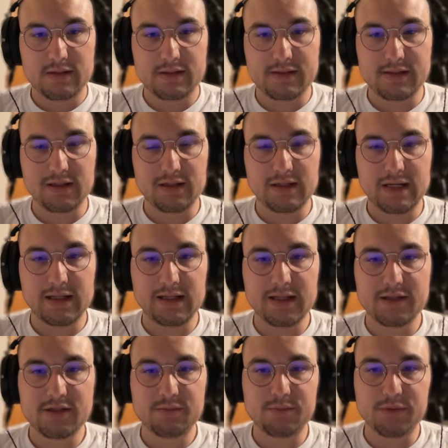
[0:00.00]
still I like
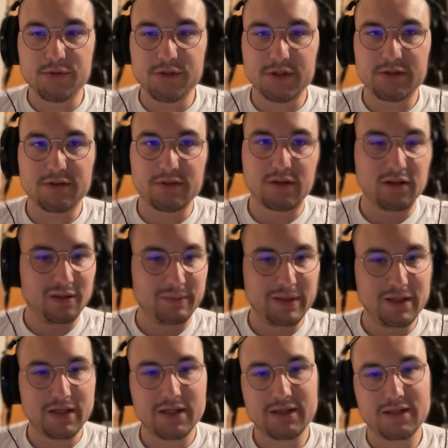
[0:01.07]
to push it to the
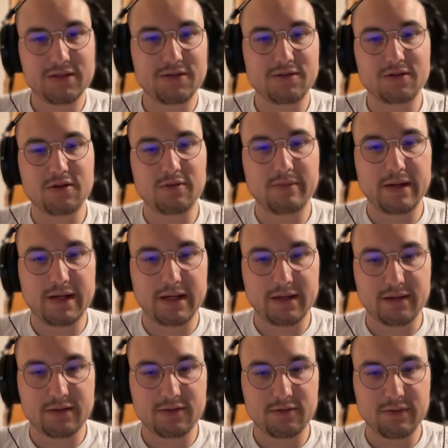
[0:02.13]
limit and then just go back.
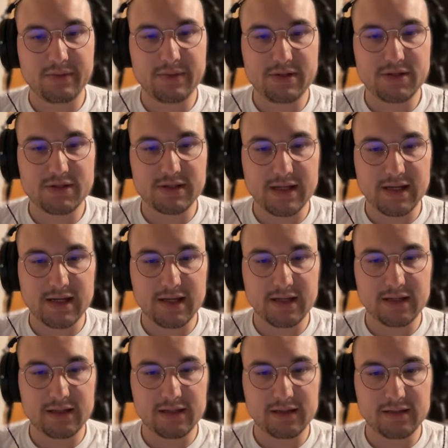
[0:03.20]
So maybe just adding
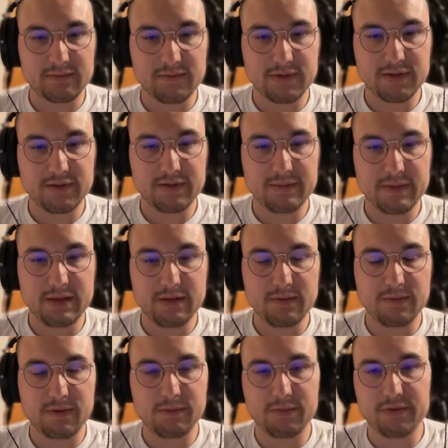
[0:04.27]
1 dB,
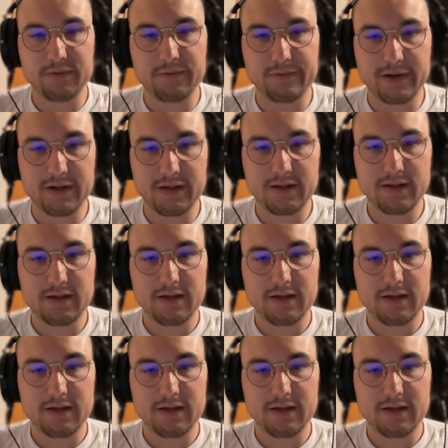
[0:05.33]
1.1.